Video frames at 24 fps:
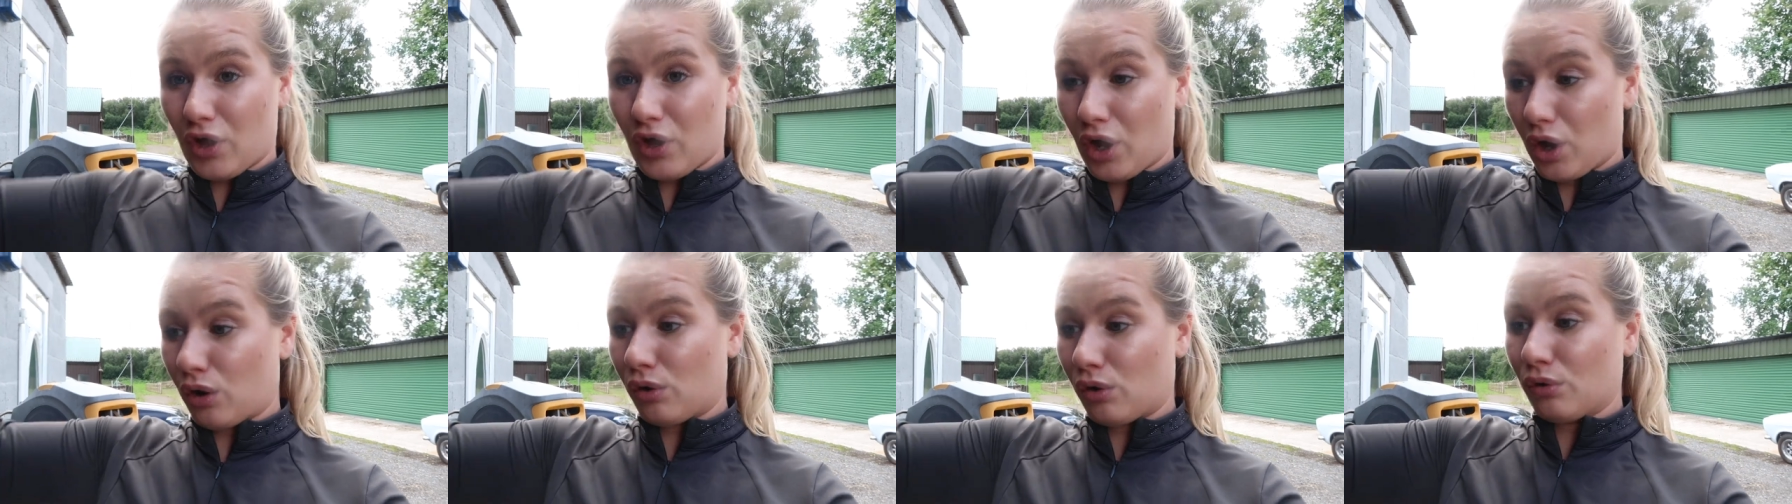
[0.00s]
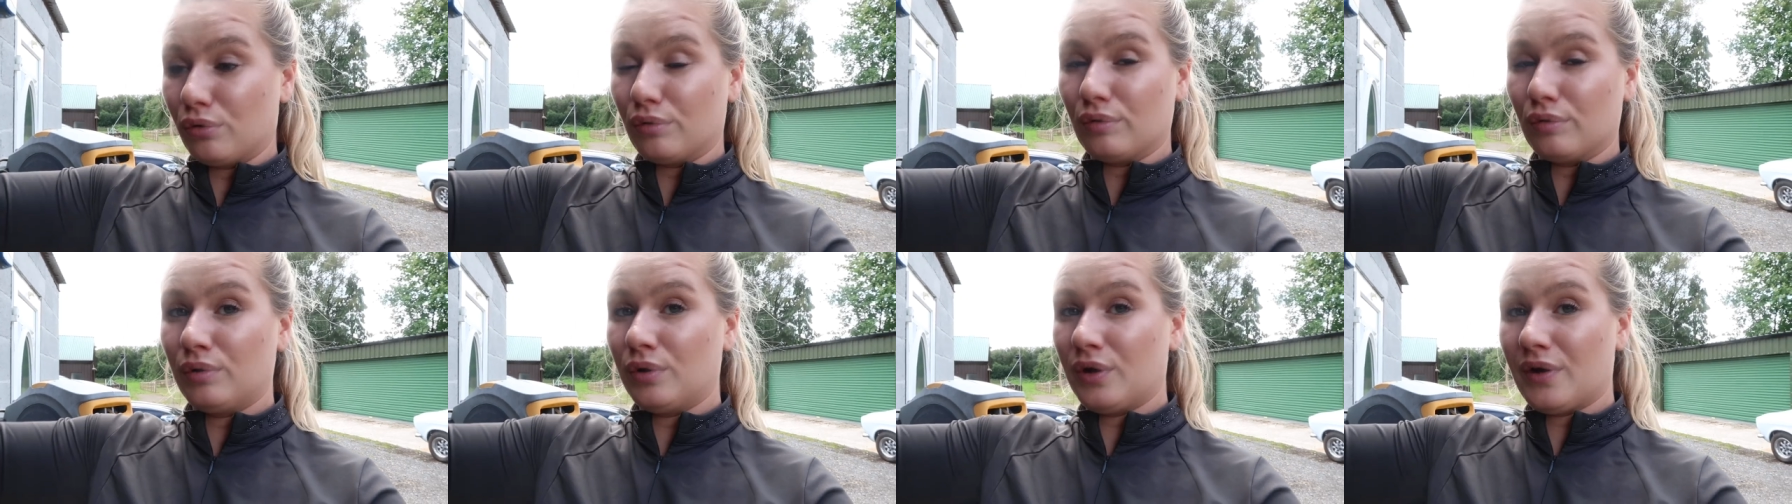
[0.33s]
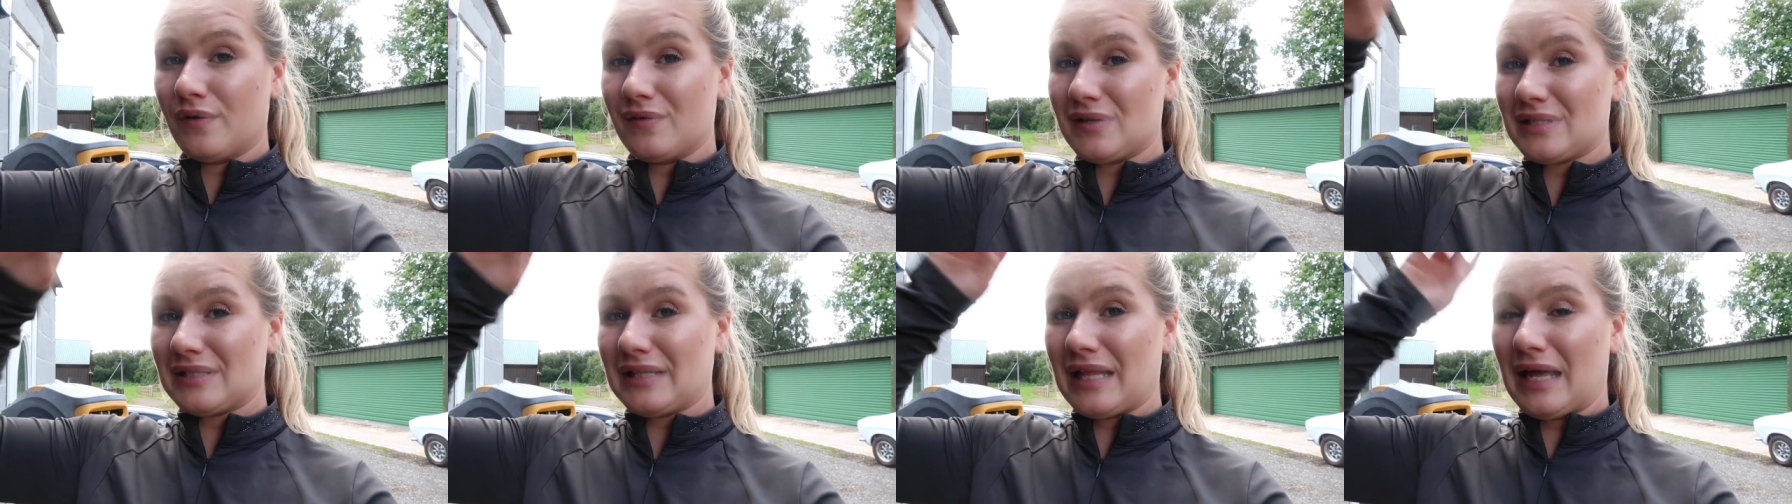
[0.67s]
the whole
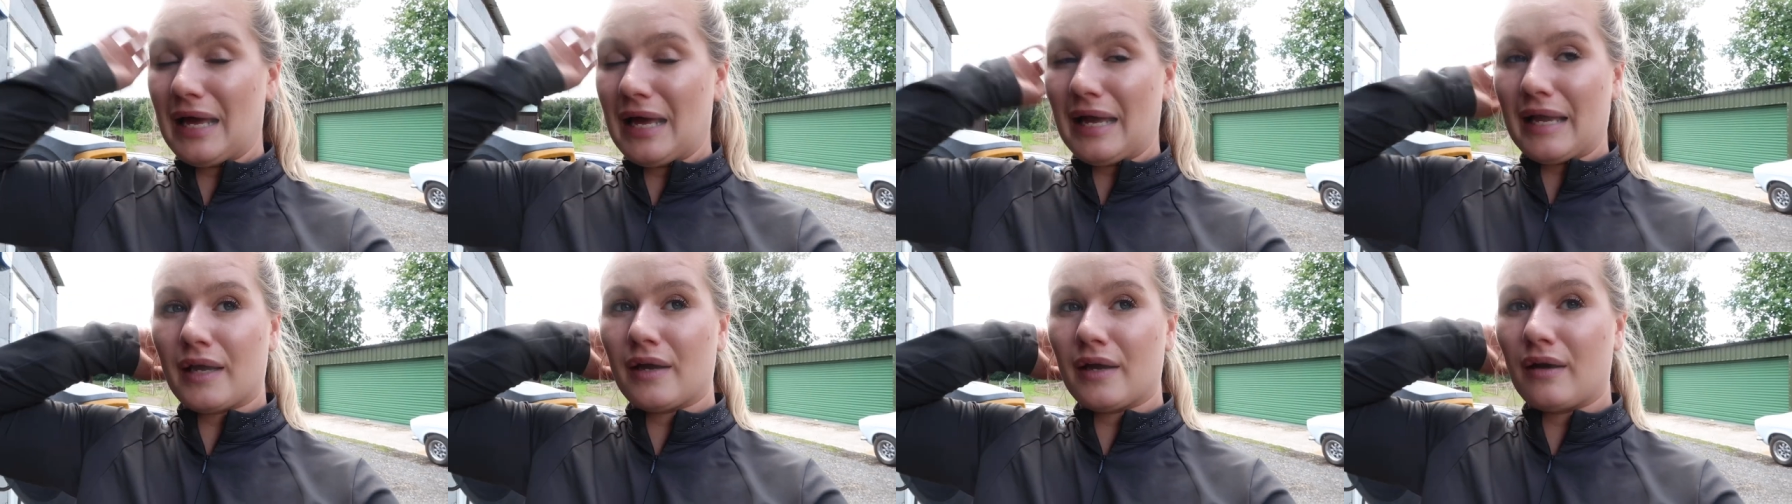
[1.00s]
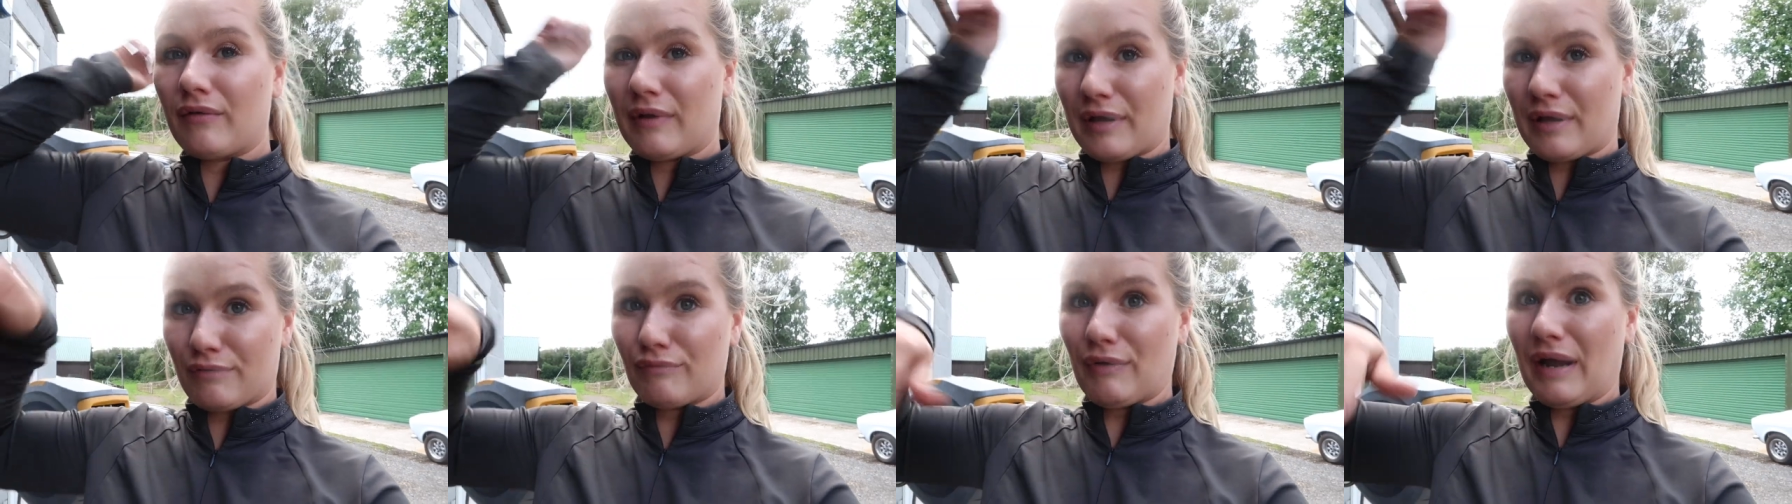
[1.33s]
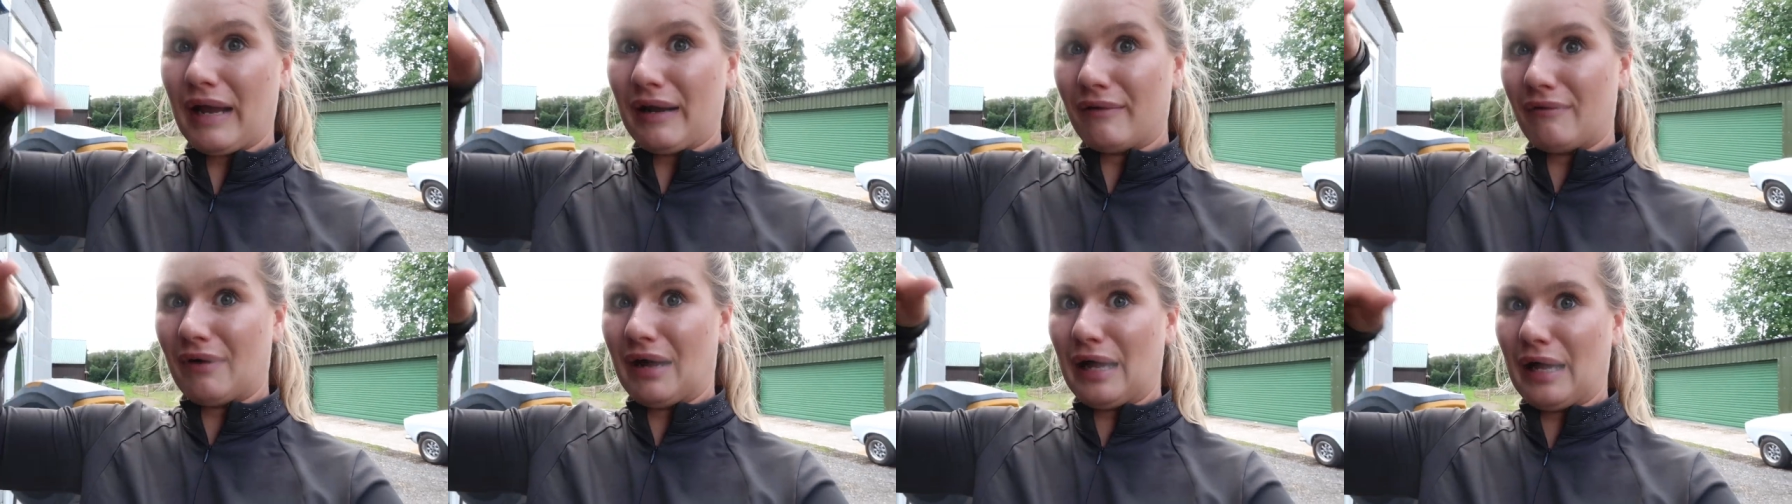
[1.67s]
of his leg, like
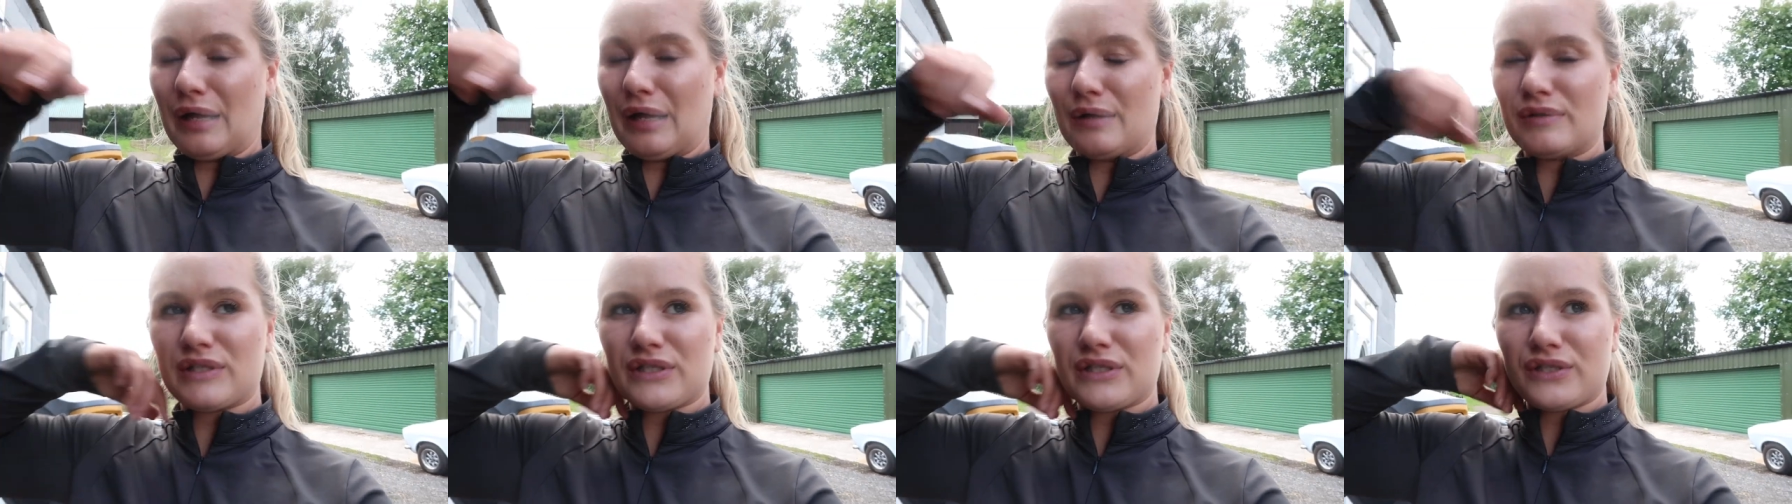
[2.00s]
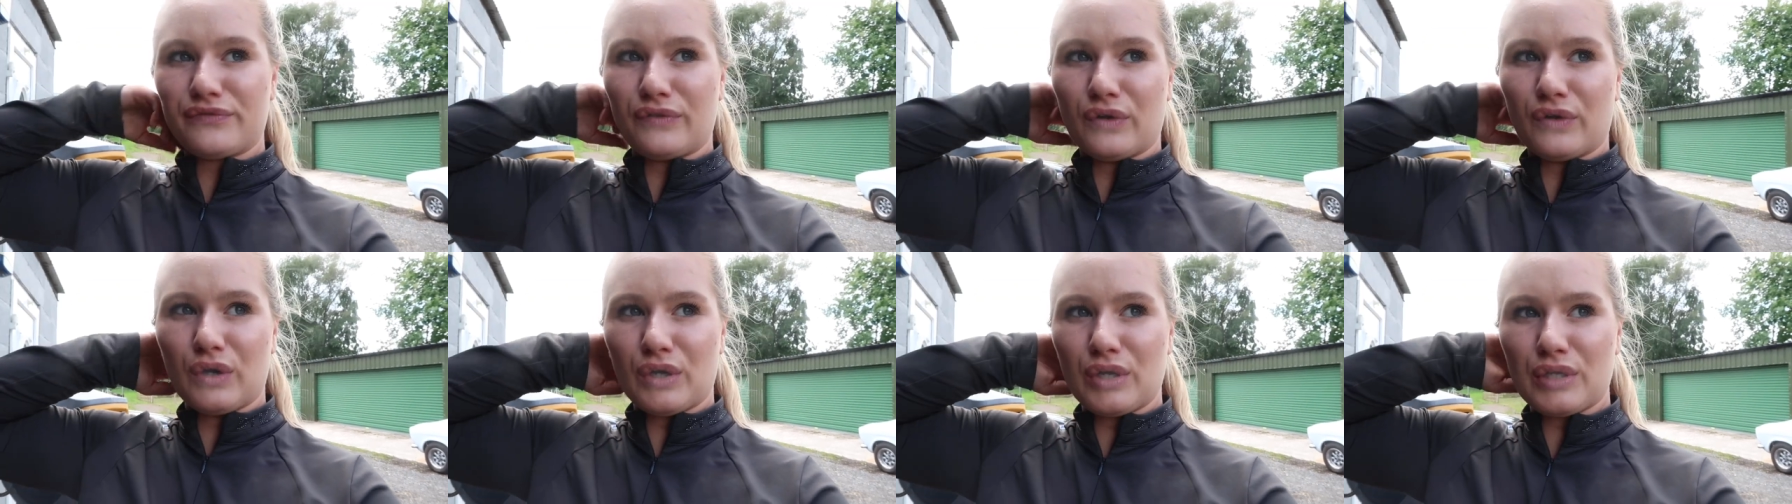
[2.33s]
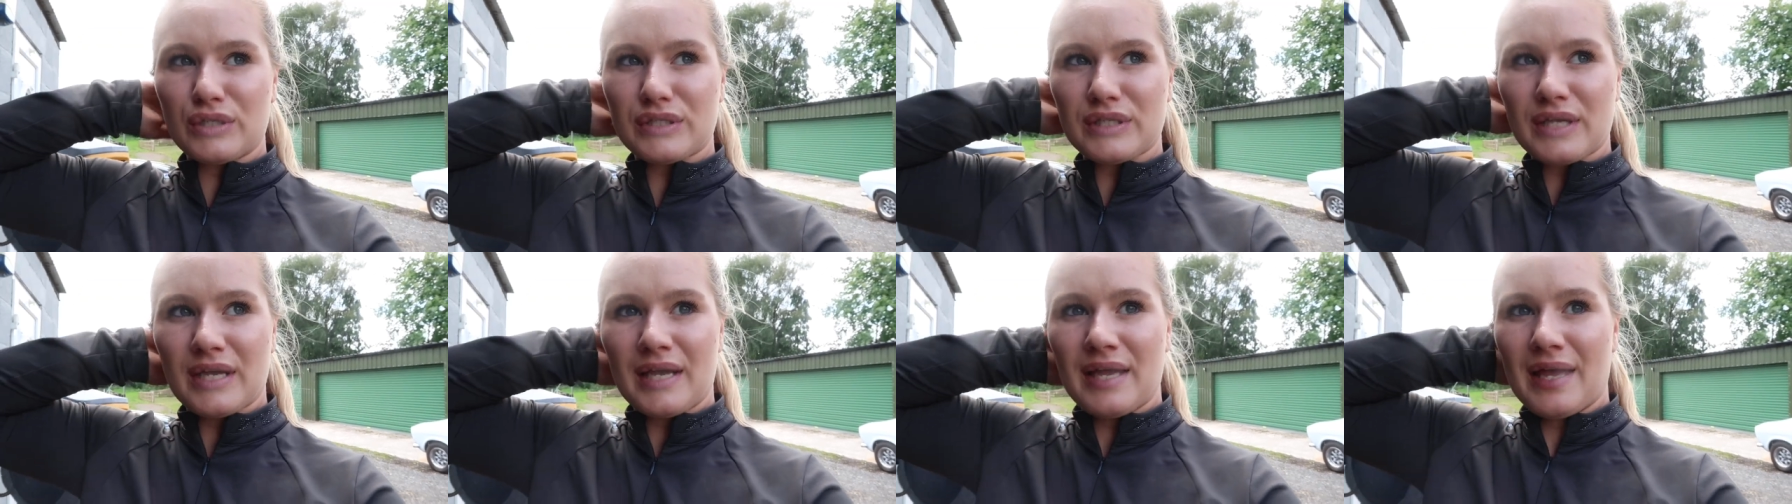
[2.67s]
right around his
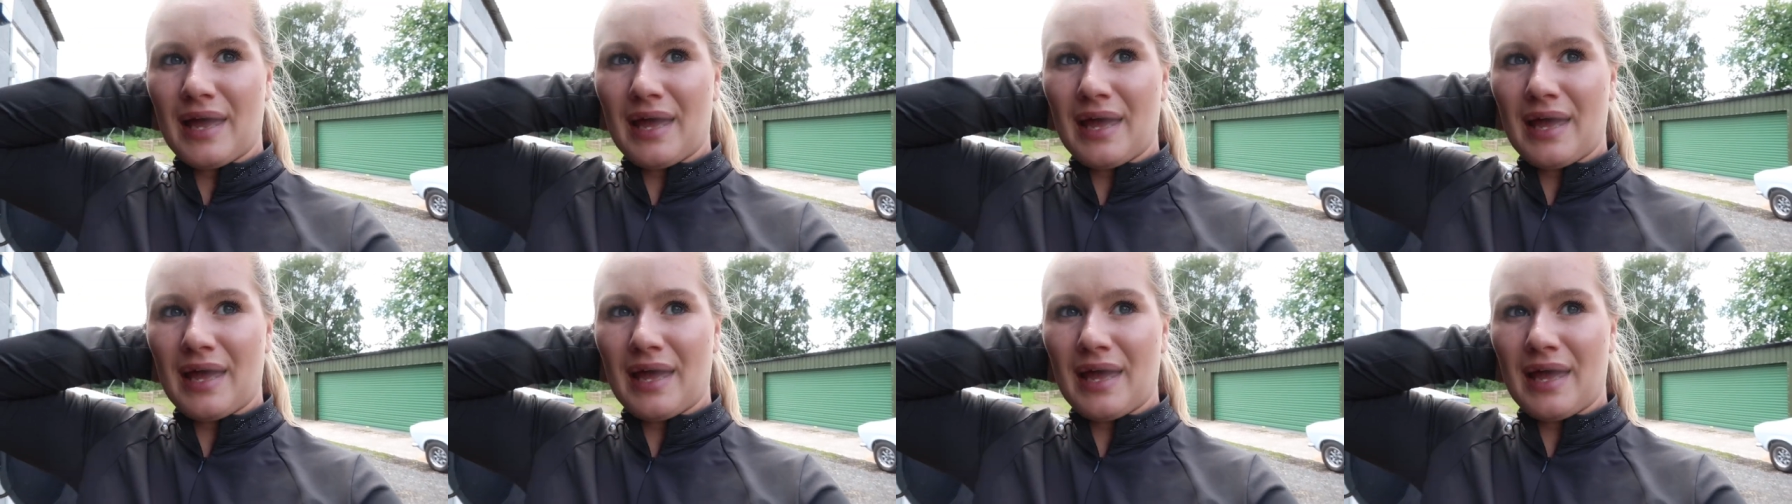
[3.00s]
foot